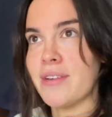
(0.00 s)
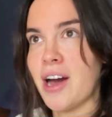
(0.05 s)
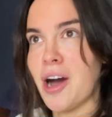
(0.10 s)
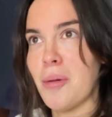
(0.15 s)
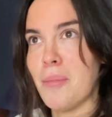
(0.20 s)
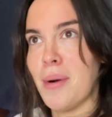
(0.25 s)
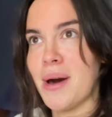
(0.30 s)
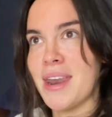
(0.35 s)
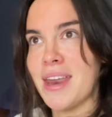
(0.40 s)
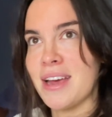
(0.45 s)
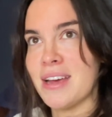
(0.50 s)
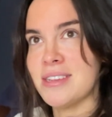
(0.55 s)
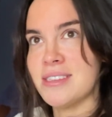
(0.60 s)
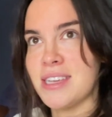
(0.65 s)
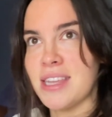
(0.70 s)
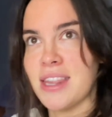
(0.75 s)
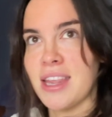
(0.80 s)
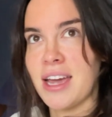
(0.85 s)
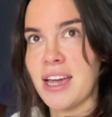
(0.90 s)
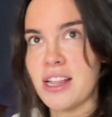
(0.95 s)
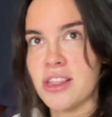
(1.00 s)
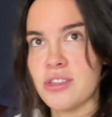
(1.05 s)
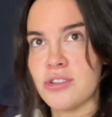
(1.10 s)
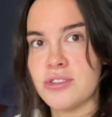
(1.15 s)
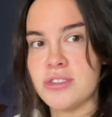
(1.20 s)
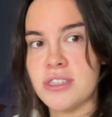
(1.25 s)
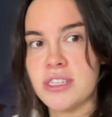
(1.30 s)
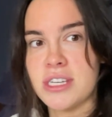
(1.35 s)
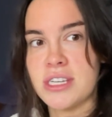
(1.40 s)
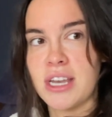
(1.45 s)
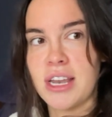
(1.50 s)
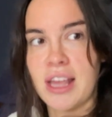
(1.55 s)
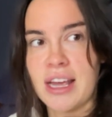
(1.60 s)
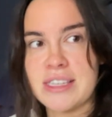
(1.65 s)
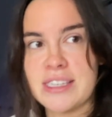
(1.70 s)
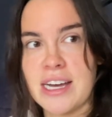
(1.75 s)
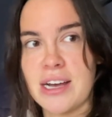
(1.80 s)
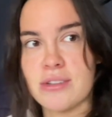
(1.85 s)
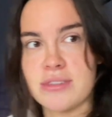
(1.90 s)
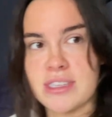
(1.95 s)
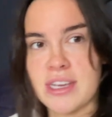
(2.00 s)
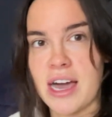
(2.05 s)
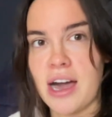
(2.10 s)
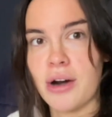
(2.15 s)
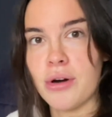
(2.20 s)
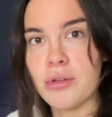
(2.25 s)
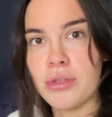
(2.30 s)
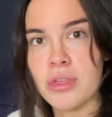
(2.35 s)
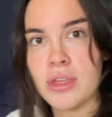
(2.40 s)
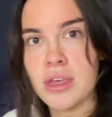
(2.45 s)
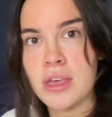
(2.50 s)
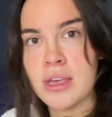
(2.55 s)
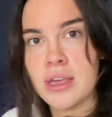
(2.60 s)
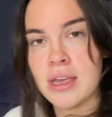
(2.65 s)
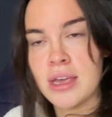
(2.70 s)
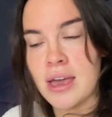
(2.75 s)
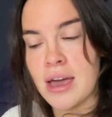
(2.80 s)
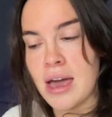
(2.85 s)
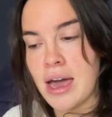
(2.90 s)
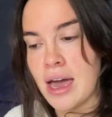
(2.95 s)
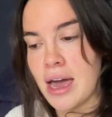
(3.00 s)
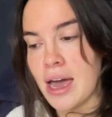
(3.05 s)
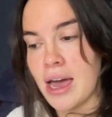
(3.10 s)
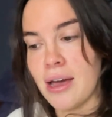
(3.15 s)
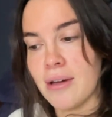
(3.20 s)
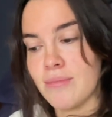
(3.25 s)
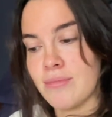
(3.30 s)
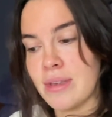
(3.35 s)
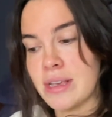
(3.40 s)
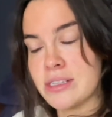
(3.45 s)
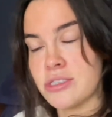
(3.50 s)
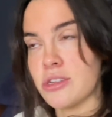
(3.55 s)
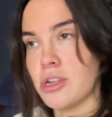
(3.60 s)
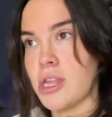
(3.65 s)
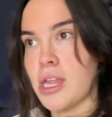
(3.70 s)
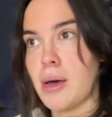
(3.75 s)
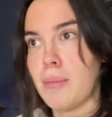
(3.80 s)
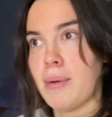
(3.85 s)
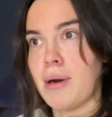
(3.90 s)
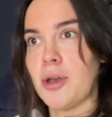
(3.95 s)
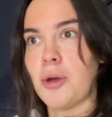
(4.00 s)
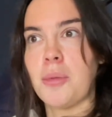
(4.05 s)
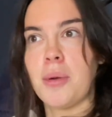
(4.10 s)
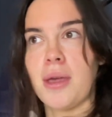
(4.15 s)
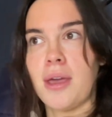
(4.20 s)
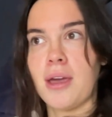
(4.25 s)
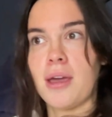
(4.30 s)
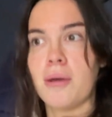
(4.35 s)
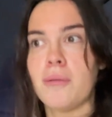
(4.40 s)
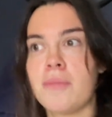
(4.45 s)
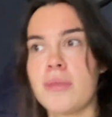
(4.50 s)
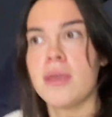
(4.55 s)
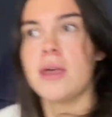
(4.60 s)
how bad it is in like London and like down south. It's not that bad up here.